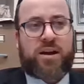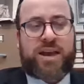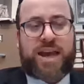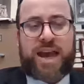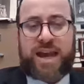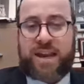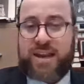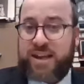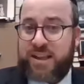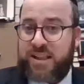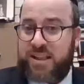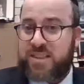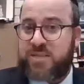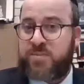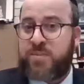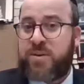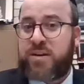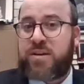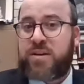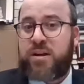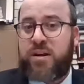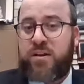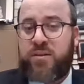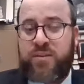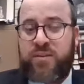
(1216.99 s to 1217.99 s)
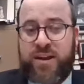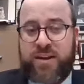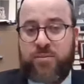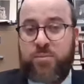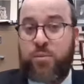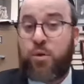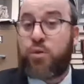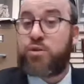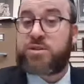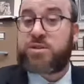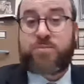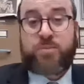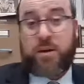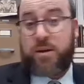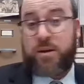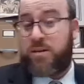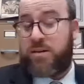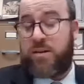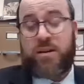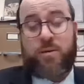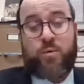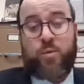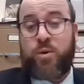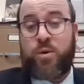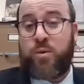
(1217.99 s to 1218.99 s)
cataclysmic event, most
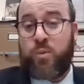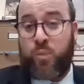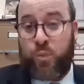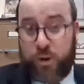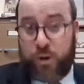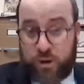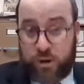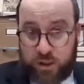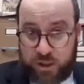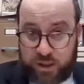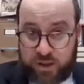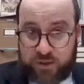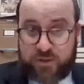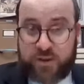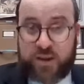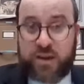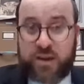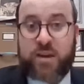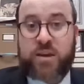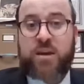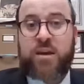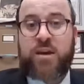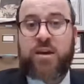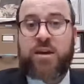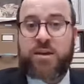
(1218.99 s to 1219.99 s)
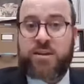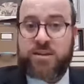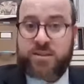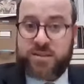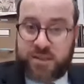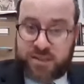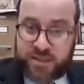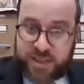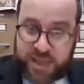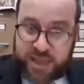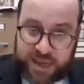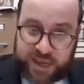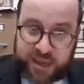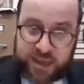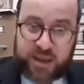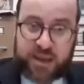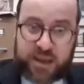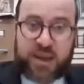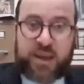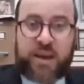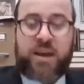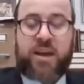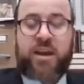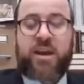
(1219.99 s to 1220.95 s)
but we, we are living today